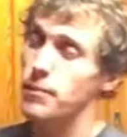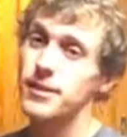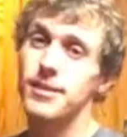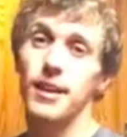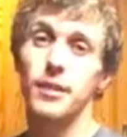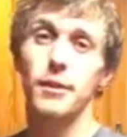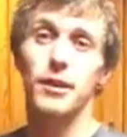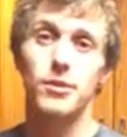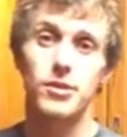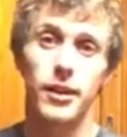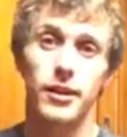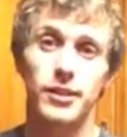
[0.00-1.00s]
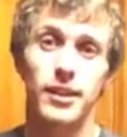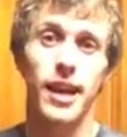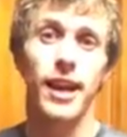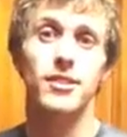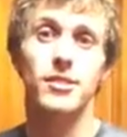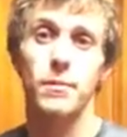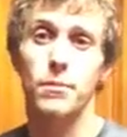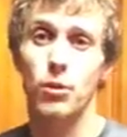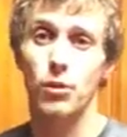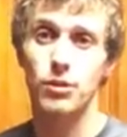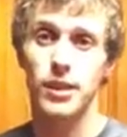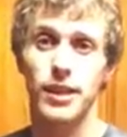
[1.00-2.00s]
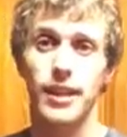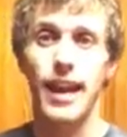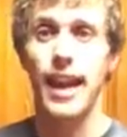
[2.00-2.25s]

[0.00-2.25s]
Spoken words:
but it's not gonna make you tired because it has that protein. It